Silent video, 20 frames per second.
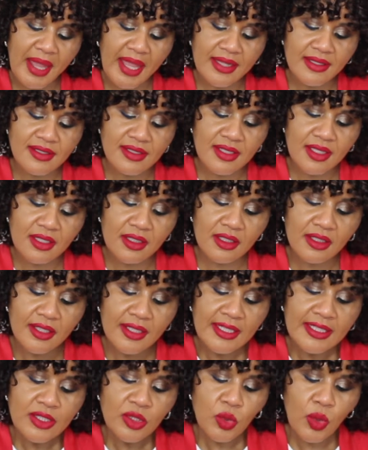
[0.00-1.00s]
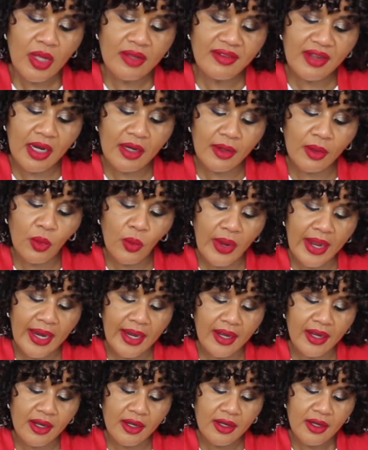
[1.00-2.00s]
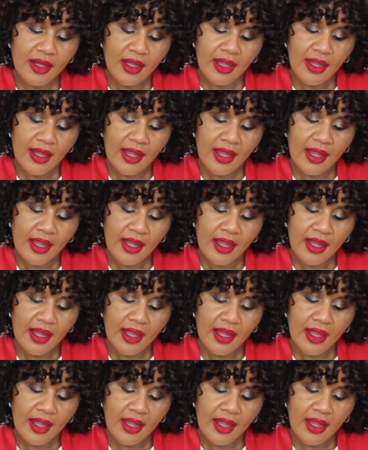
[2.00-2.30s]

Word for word: Pencil, 12 hour wear.